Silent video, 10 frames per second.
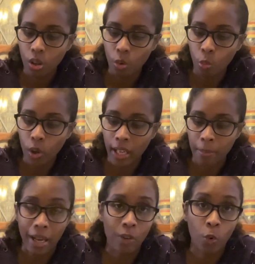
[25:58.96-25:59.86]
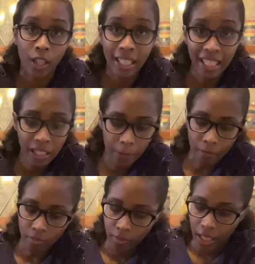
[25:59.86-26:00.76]
what I might want to get.
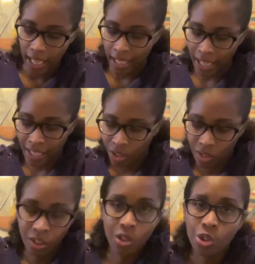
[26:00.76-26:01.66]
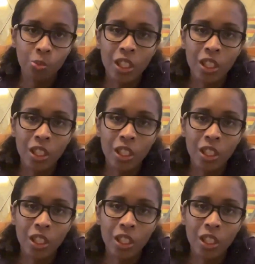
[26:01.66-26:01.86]
And we